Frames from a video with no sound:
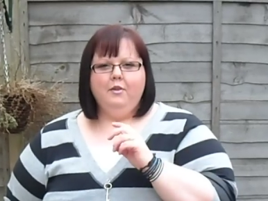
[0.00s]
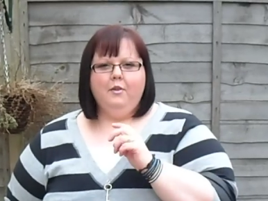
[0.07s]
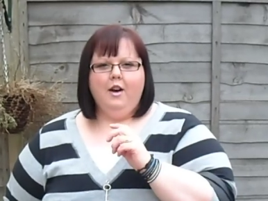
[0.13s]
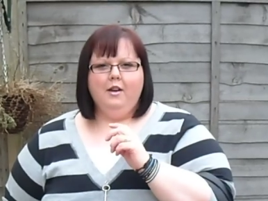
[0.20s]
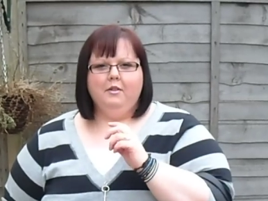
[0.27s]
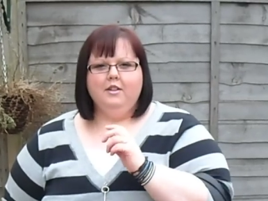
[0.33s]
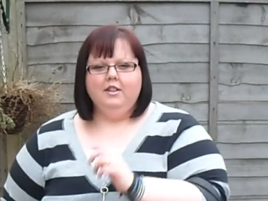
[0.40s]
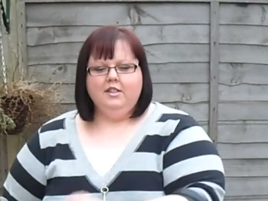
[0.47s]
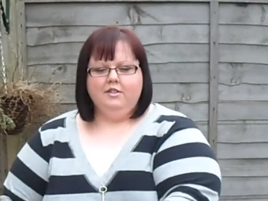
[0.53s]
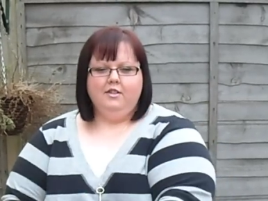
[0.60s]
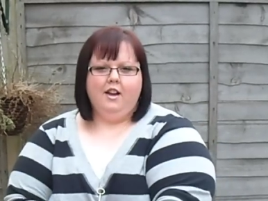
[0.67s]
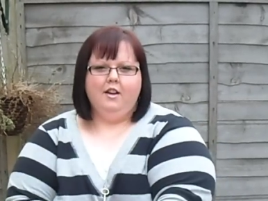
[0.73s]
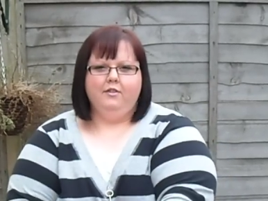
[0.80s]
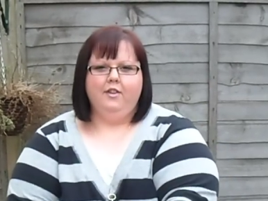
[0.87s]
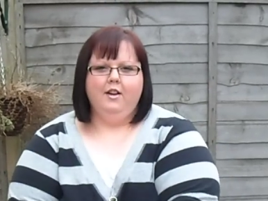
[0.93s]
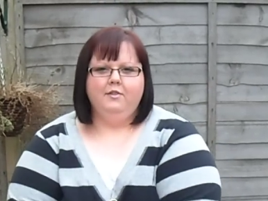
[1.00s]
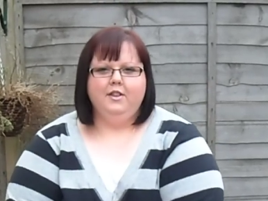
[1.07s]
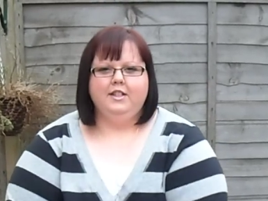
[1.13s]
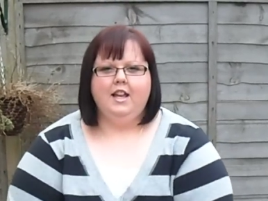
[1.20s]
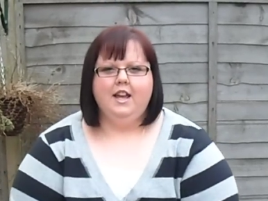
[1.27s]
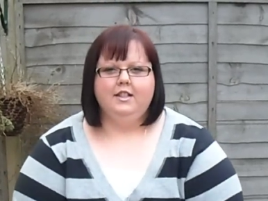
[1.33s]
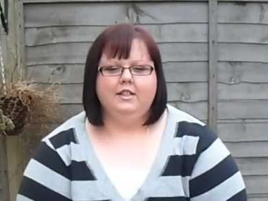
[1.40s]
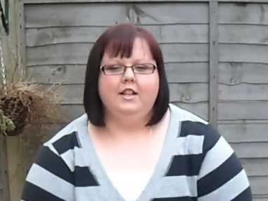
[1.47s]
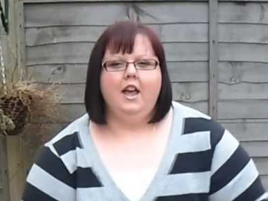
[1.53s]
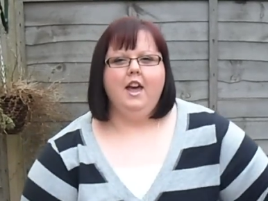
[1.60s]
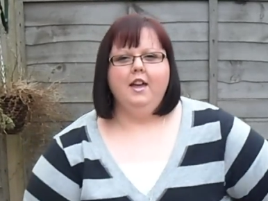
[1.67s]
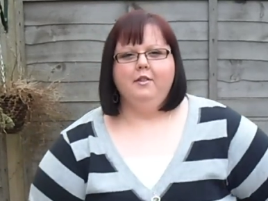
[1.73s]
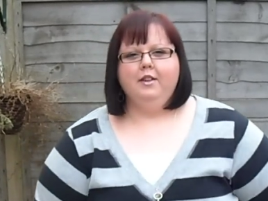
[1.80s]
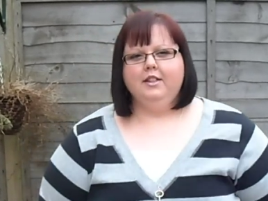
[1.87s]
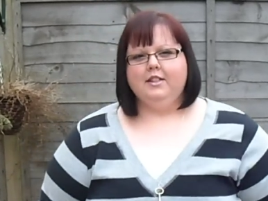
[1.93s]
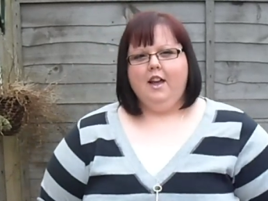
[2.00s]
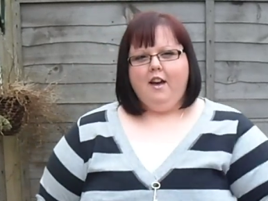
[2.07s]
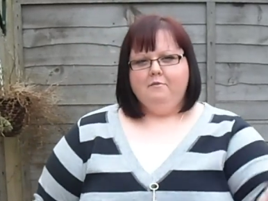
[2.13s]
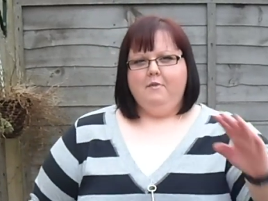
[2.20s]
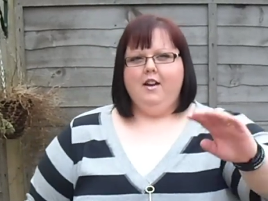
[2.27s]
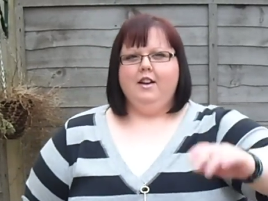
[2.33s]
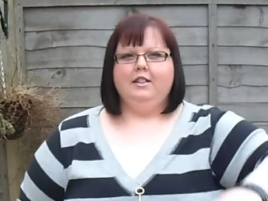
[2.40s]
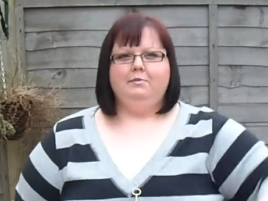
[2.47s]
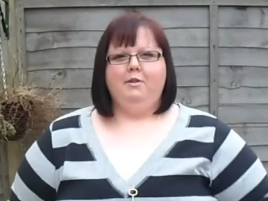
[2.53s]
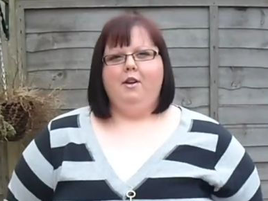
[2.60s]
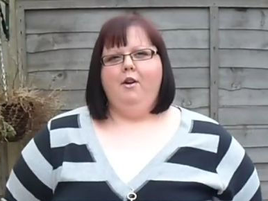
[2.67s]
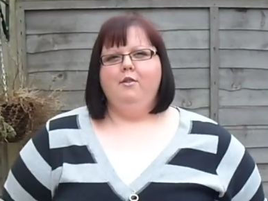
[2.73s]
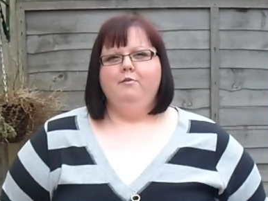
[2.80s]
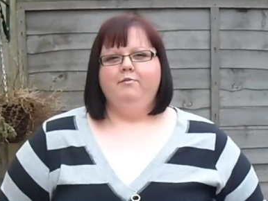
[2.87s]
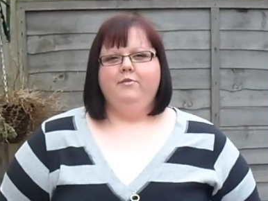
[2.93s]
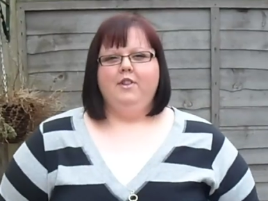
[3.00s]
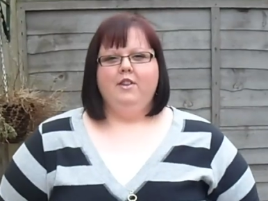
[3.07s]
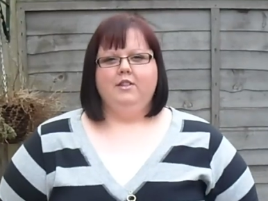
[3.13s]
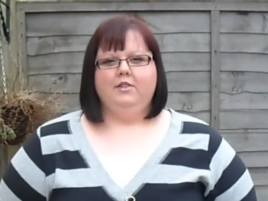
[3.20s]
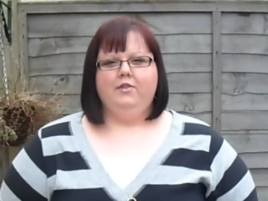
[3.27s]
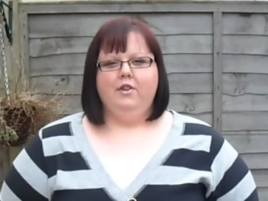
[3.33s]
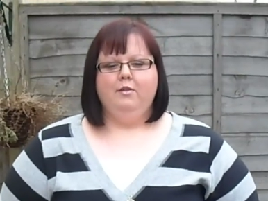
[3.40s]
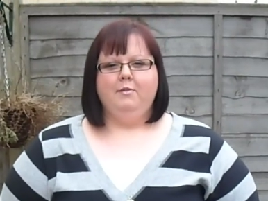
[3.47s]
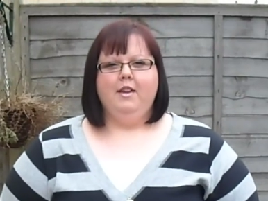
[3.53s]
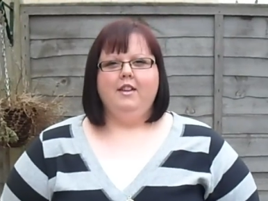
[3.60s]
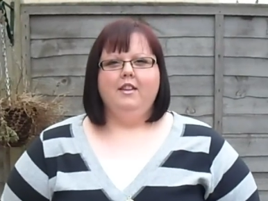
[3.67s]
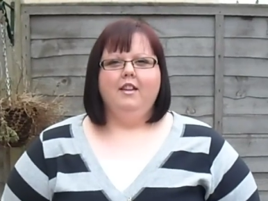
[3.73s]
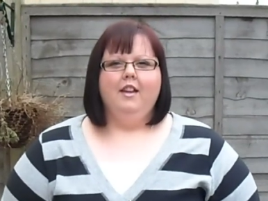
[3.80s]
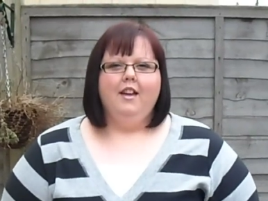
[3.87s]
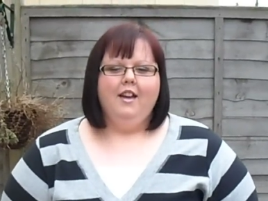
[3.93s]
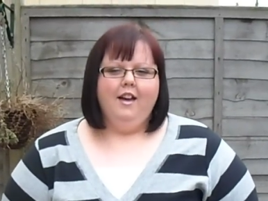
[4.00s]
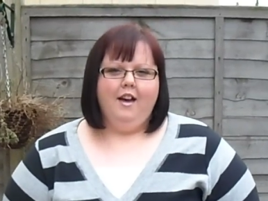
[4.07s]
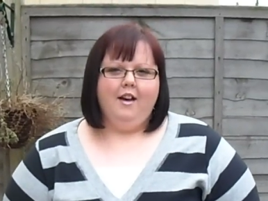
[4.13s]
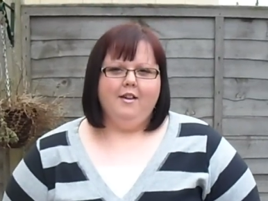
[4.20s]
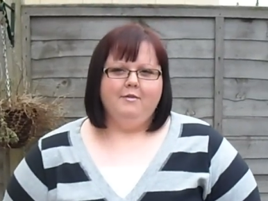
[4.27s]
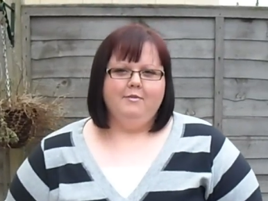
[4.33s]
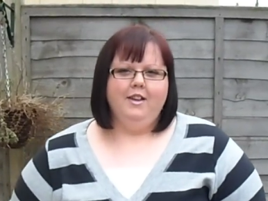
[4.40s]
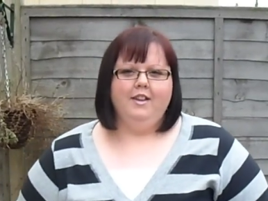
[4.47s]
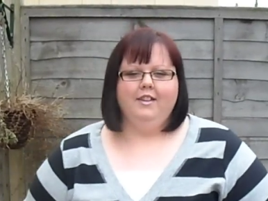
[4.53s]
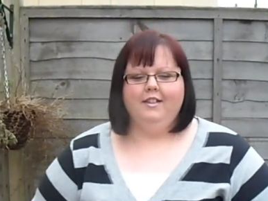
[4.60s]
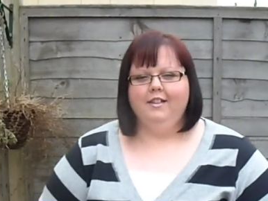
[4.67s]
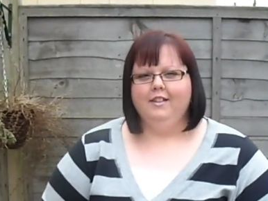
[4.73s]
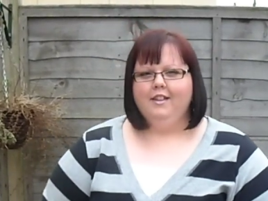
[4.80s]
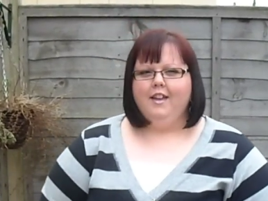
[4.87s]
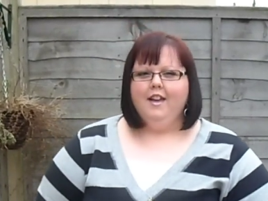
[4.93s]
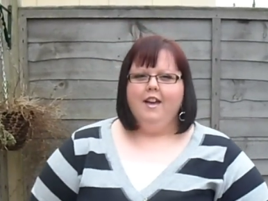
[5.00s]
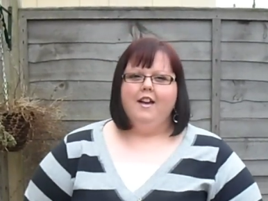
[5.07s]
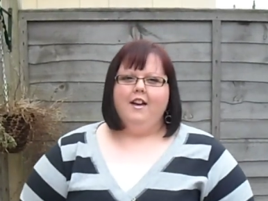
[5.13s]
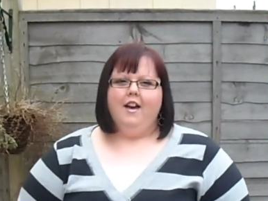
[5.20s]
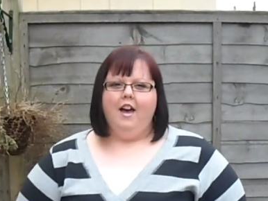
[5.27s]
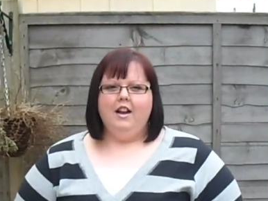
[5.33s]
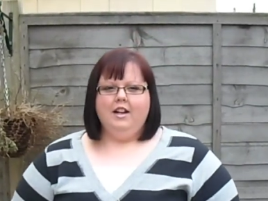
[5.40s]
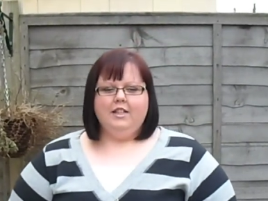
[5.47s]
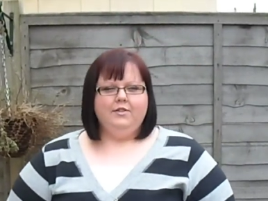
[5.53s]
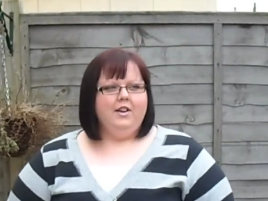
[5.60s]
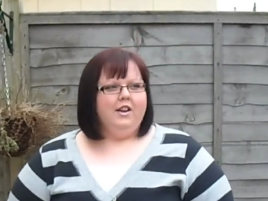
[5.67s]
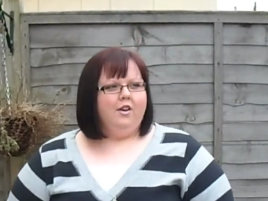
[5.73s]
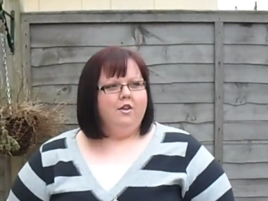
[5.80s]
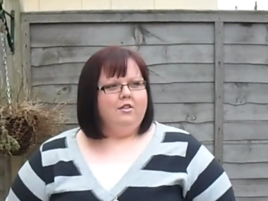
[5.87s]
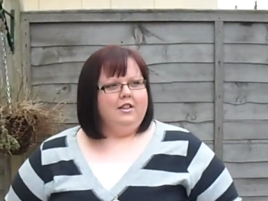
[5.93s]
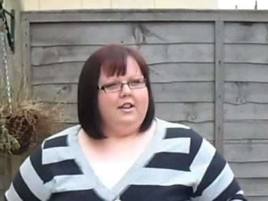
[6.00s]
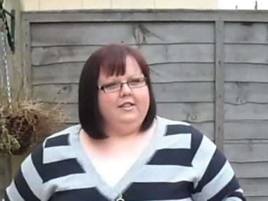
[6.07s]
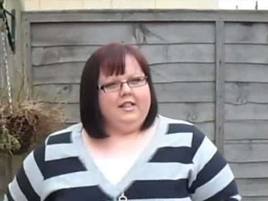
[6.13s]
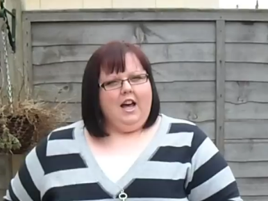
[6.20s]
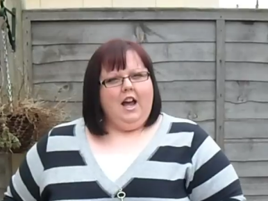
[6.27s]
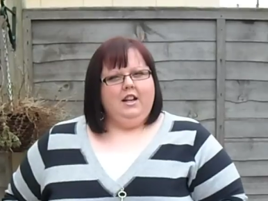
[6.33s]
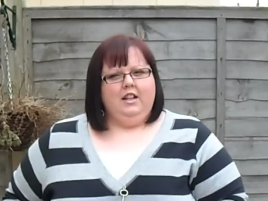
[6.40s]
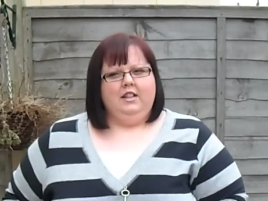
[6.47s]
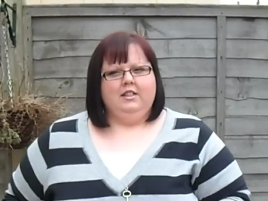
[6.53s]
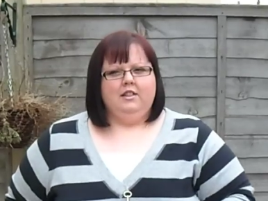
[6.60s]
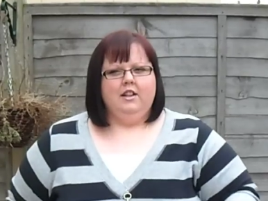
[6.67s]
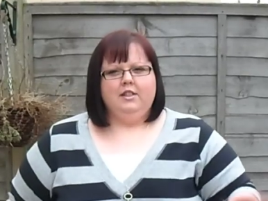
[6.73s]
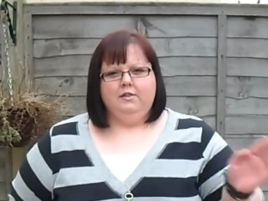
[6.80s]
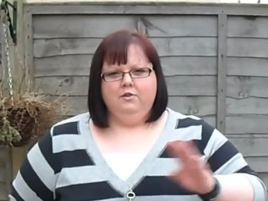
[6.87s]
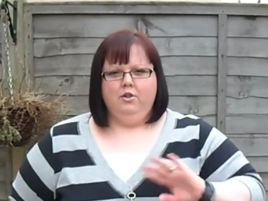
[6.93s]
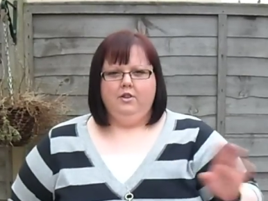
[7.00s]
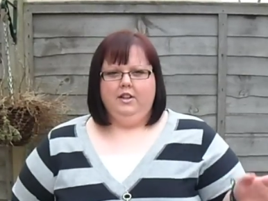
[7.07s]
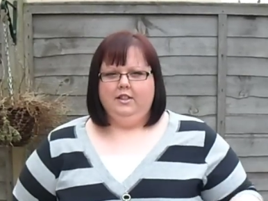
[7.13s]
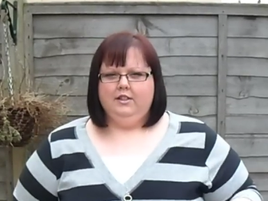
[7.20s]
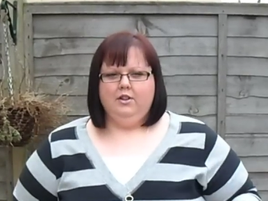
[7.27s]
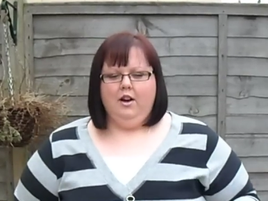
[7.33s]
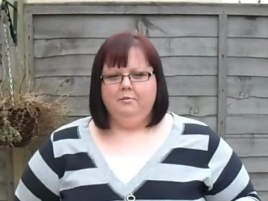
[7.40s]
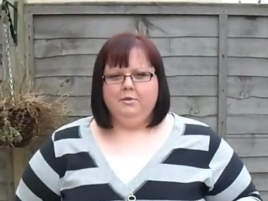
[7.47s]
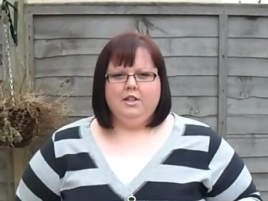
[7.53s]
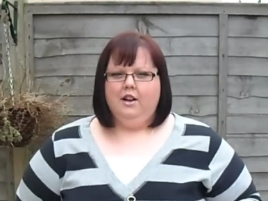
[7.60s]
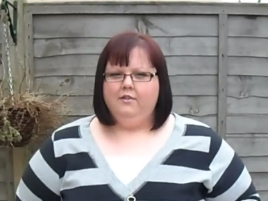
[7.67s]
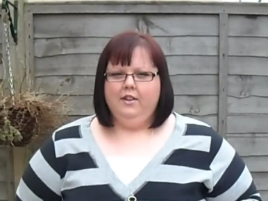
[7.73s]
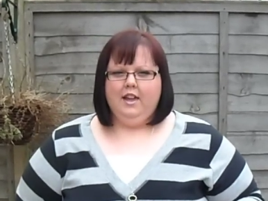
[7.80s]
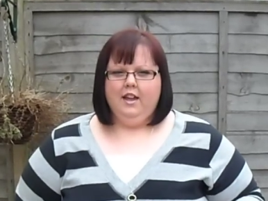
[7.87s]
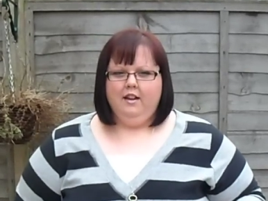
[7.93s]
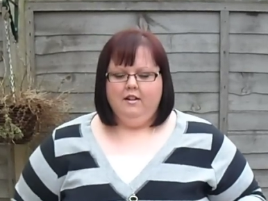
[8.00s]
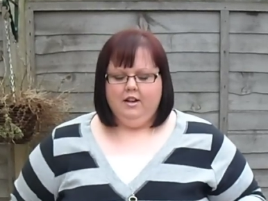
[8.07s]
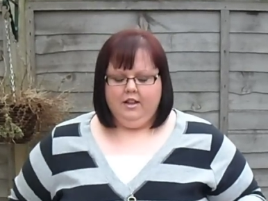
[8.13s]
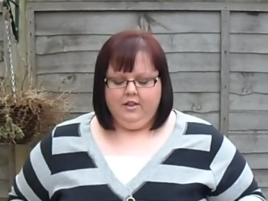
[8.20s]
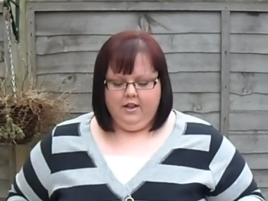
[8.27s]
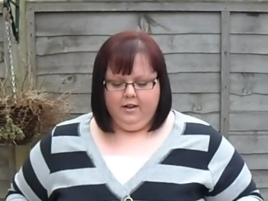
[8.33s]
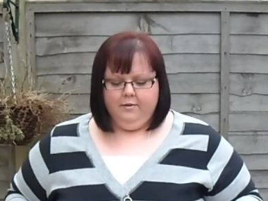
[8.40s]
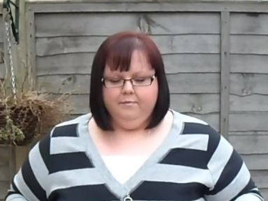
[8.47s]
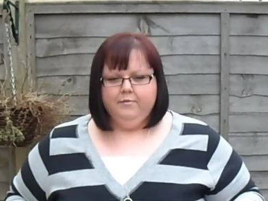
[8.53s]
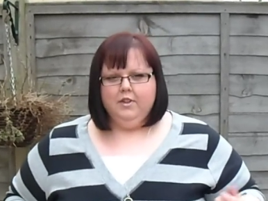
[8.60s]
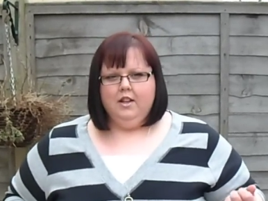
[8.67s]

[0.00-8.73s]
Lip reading: everyone, I'm gonna do an outfit of the day today because I have my husband home who's filming. and it's very cold outside and there's lots of noise, so I'm sorry if you can't hear anything.